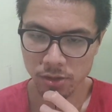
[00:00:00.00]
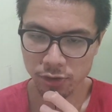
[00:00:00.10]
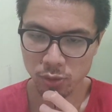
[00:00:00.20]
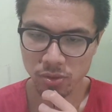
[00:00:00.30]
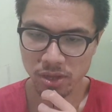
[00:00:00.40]

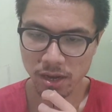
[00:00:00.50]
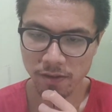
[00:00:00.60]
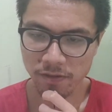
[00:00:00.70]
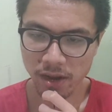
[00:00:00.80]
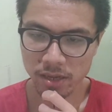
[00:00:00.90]
so that
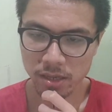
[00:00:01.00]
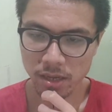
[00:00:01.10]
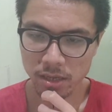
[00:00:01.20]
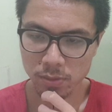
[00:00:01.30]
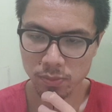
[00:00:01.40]
it finds
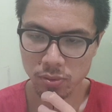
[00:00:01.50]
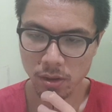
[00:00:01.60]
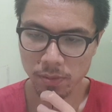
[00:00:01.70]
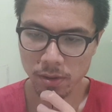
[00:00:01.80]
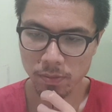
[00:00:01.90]
its proper